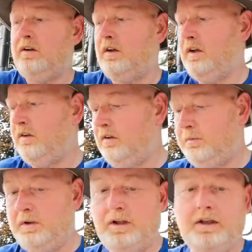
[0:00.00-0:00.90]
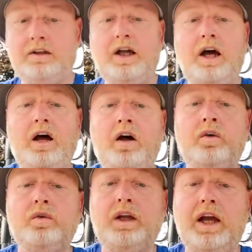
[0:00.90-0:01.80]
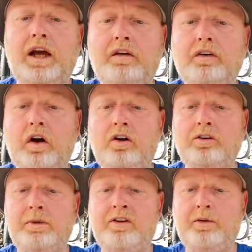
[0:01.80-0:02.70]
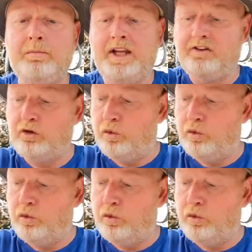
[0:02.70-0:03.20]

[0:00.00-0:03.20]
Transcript: And put that down. We have Carl's Amazing Baits